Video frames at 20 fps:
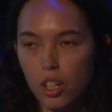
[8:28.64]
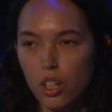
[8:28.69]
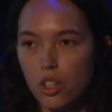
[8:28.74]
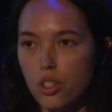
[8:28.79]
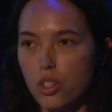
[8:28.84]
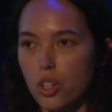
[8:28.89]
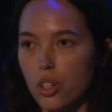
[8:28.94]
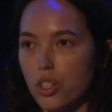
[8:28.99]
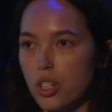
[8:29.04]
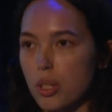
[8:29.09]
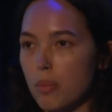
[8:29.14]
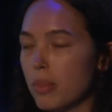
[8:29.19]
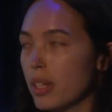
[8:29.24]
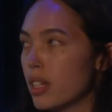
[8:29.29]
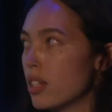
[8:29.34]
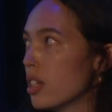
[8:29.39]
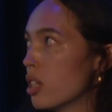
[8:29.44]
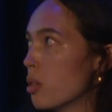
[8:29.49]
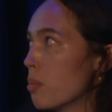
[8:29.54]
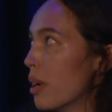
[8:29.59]
So
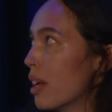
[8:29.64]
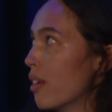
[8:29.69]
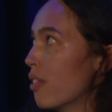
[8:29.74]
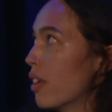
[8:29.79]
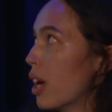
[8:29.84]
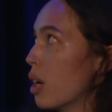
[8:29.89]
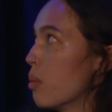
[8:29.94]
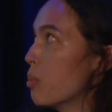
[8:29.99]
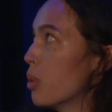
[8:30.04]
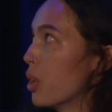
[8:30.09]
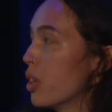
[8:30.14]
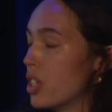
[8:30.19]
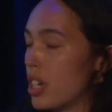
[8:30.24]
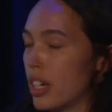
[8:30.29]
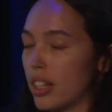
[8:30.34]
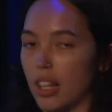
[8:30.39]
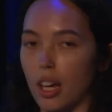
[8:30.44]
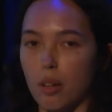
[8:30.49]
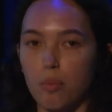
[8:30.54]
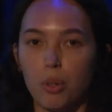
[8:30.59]
similar to the butterfly
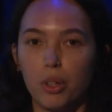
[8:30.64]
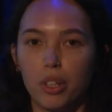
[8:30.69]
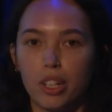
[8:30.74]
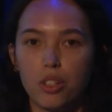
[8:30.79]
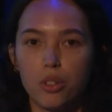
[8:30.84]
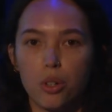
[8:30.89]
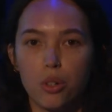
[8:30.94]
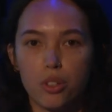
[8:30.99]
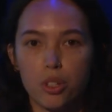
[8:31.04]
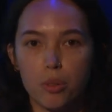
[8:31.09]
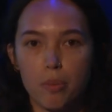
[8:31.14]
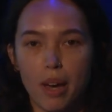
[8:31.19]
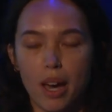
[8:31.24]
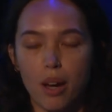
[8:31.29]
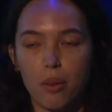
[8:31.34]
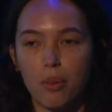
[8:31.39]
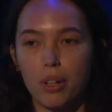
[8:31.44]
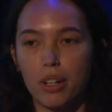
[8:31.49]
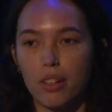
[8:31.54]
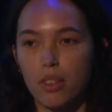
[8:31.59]
project that Molly talked
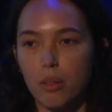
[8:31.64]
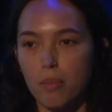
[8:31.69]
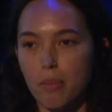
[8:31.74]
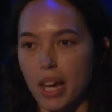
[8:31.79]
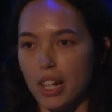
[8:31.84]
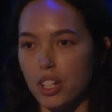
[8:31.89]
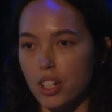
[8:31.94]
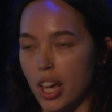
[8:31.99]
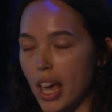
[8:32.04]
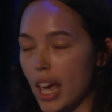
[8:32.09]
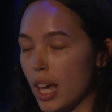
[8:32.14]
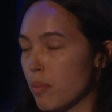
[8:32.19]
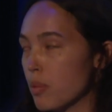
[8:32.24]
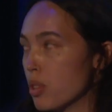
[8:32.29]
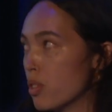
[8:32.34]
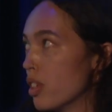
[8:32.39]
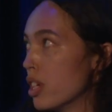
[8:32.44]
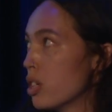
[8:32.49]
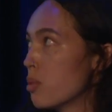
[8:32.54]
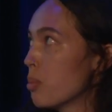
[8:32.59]
about, one of the major aims
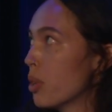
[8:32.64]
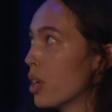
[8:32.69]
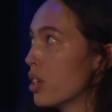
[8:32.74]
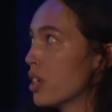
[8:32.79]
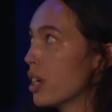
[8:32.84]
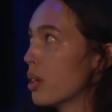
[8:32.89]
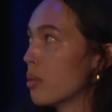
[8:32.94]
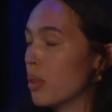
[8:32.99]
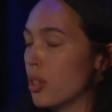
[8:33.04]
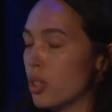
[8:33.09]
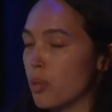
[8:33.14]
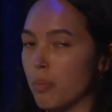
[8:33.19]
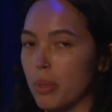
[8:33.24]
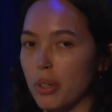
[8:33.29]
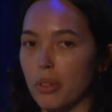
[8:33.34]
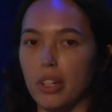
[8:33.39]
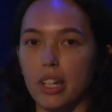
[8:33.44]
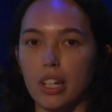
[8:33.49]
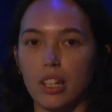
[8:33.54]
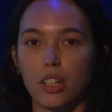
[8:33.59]
of this project was
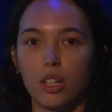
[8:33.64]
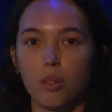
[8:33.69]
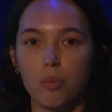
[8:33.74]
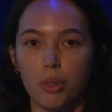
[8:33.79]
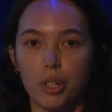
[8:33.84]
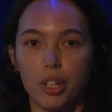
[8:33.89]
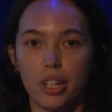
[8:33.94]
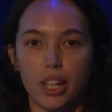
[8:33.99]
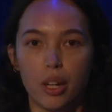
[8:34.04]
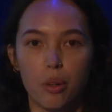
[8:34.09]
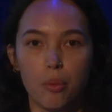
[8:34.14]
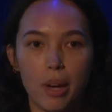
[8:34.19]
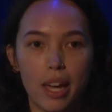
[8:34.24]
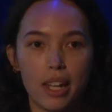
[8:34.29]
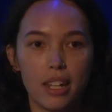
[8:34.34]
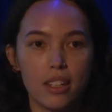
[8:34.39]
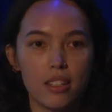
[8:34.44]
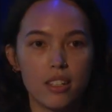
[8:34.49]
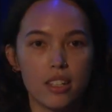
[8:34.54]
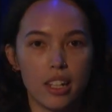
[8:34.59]
building community
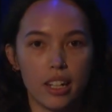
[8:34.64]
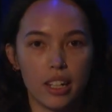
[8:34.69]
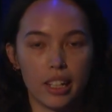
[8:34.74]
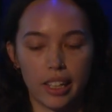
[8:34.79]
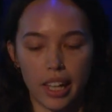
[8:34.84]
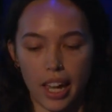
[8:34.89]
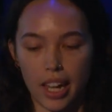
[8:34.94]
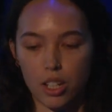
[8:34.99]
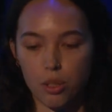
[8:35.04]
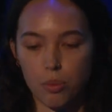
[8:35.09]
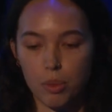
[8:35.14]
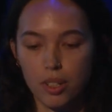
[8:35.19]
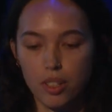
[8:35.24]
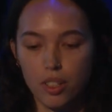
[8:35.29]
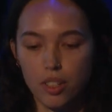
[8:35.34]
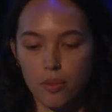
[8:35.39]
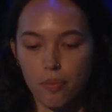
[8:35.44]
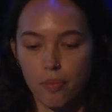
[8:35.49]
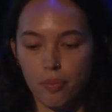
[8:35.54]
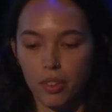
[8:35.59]
awareness and
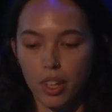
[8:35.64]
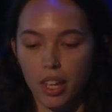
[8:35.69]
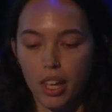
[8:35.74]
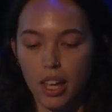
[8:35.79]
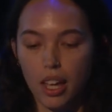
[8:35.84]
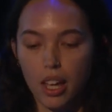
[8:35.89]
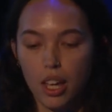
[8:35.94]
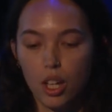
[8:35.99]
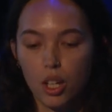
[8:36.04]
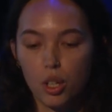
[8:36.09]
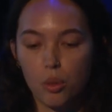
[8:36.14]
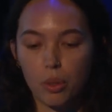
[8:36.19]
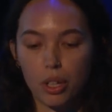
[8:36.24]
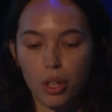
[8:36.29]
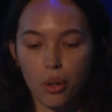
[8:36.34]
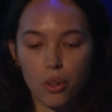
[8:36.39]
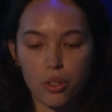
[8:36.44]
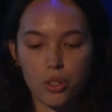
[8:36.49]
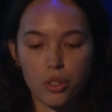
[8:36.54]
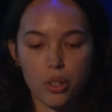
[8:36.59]
engagement. We
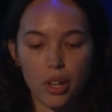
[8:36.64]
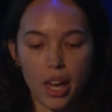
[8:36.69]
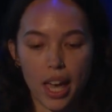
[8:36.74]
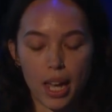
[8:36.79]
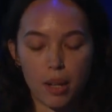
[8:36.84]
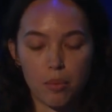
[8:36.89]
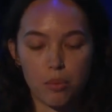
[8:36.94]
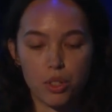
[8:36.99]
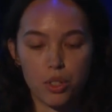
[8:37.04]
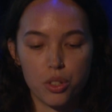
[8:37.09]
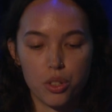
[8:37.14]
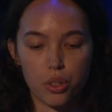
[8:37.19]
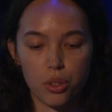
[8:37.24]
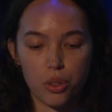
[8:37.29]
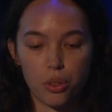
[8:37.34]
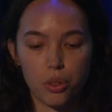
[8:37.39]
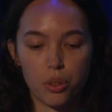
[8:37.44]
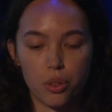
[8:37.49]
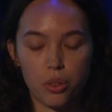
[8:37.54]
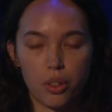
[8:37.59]
also aim
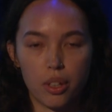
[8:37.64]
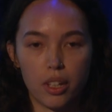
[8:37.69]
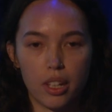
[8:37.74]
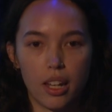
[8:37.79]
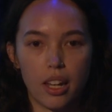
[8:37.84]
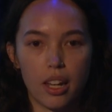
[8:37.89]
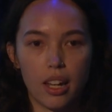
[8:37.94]
to